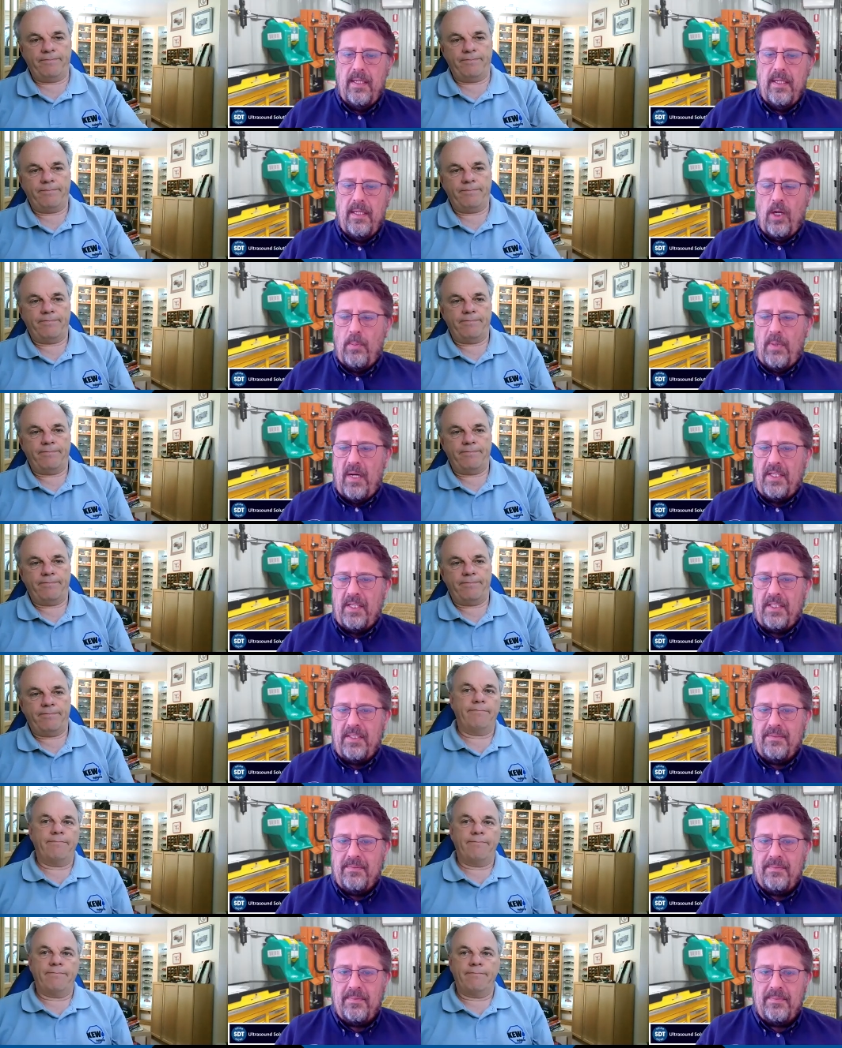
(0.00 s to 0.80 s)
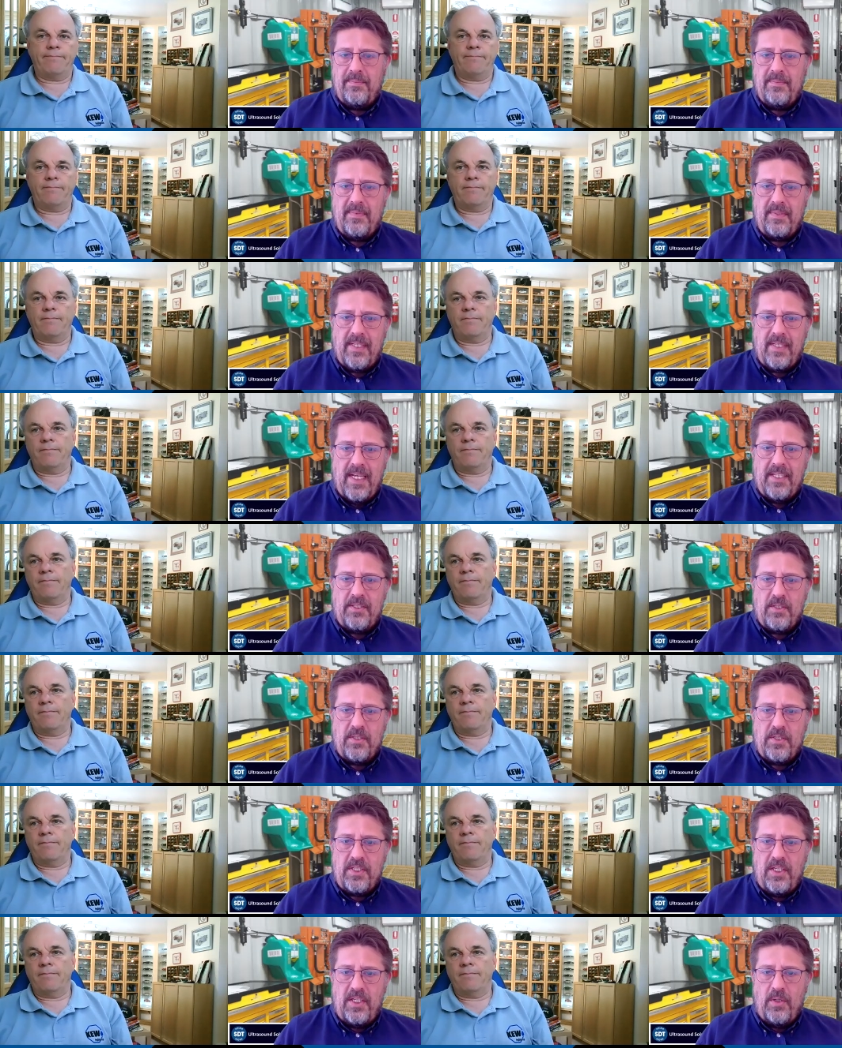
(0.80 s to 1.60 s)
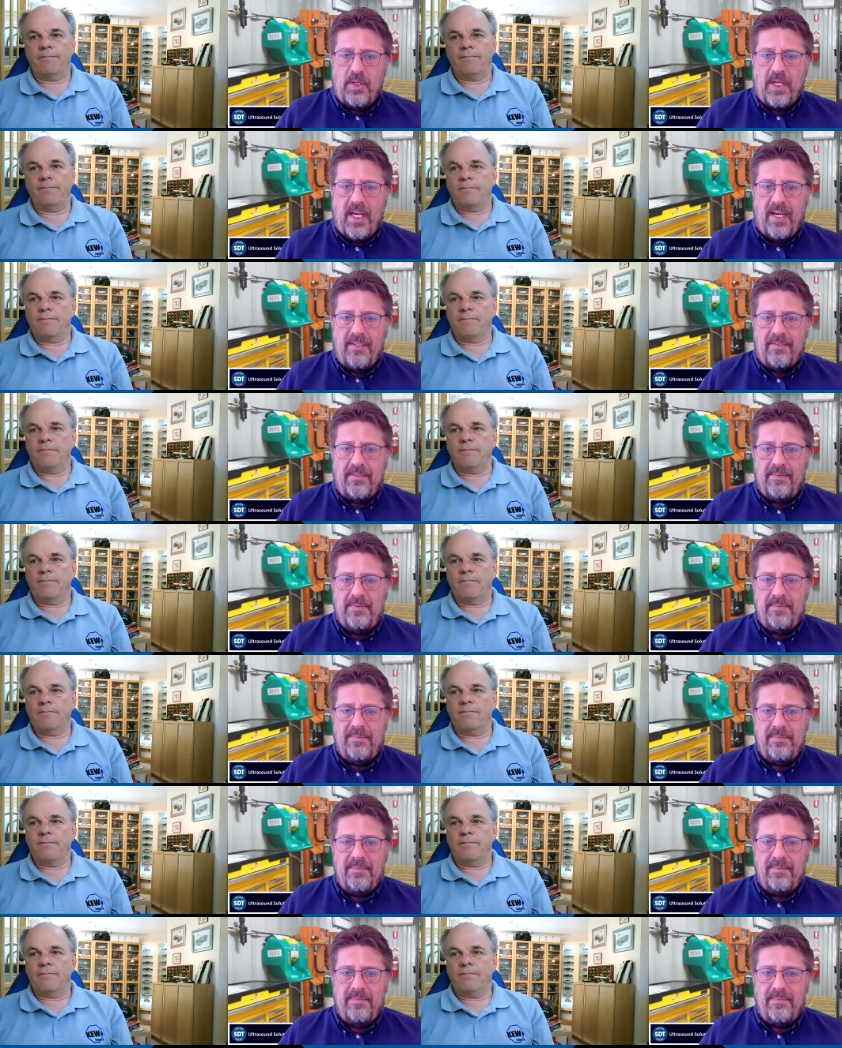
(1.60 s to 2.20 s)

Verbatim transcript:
Speaker 1: Martin. Glad to see you again.